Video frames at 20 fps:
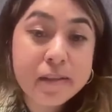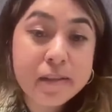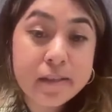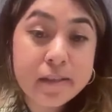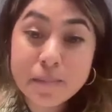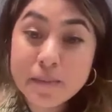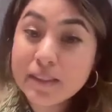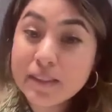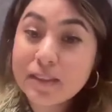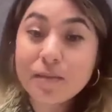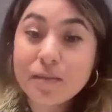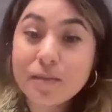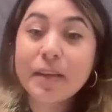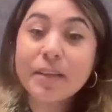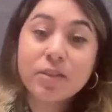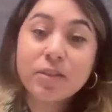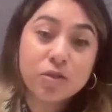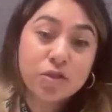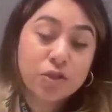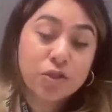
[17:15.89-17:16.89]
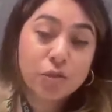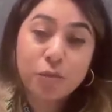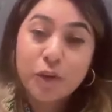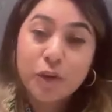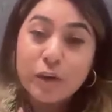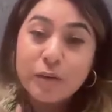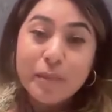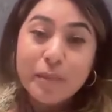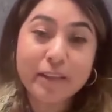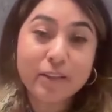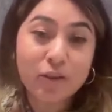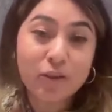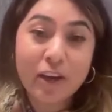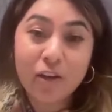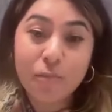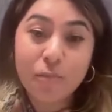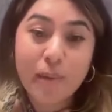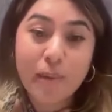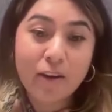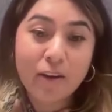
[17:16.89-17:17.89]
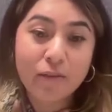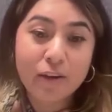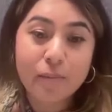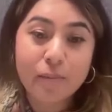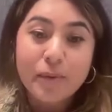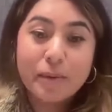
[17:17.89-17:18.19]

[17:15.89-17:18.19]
just because of my social work, mental health background,